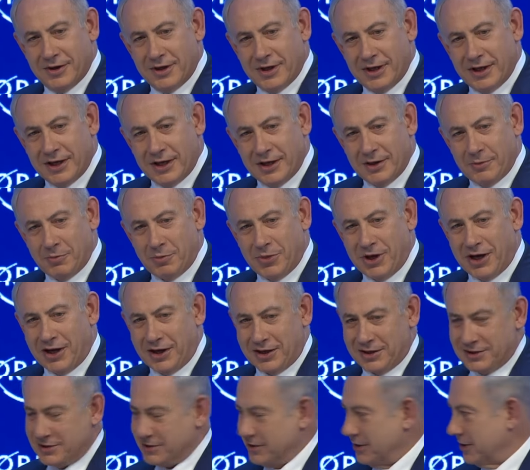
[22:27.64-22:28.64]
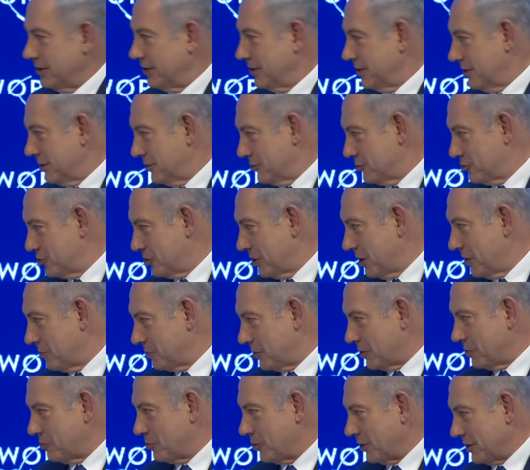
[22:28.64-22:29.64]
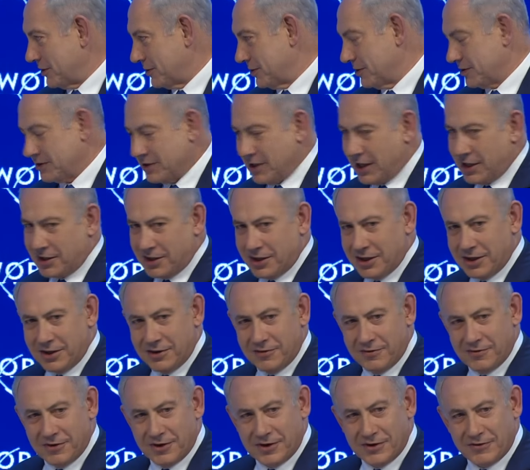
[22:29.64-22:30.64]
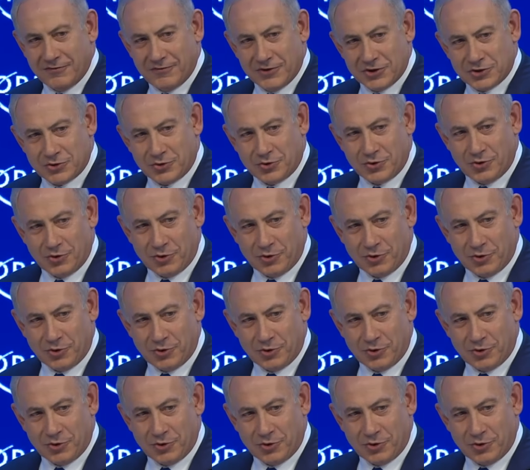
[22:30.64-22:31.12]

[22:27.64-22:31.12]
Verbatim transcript: uh, policy shaped in Brussels, not the individual